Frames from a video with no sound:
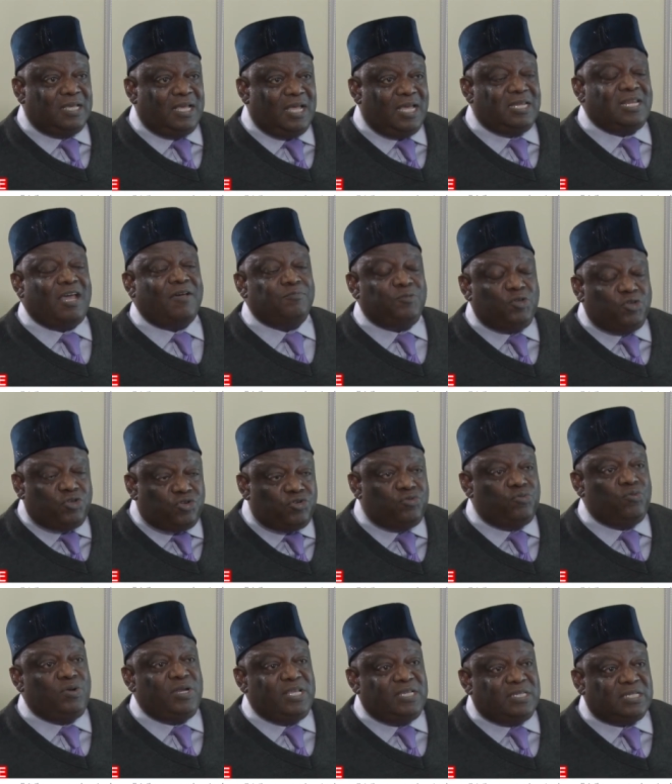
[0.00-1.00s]
and I'm
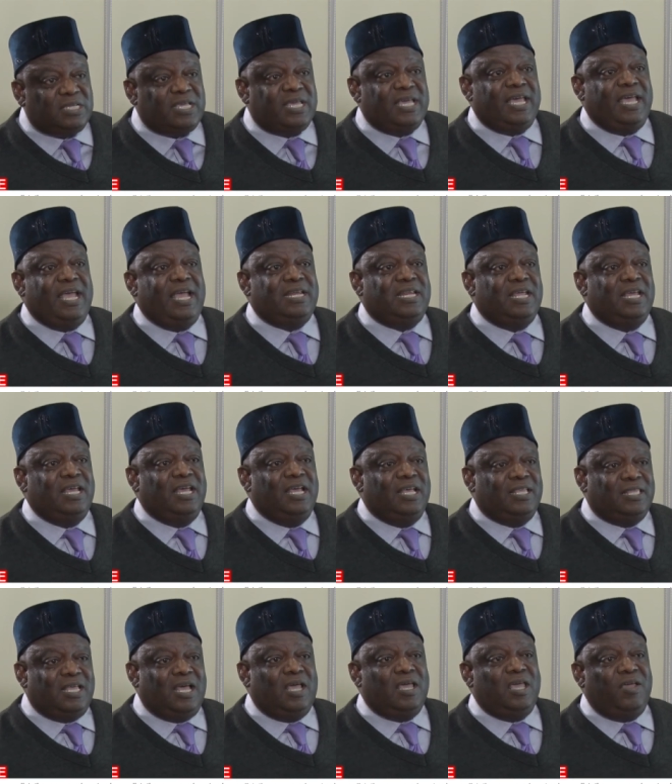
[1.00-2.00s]
truly scared
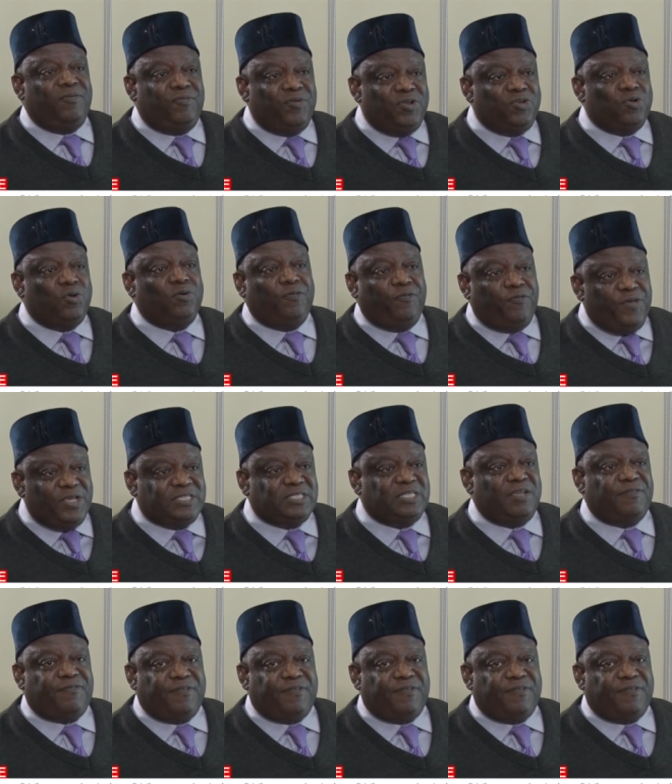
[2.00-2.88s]
that if we don't fix the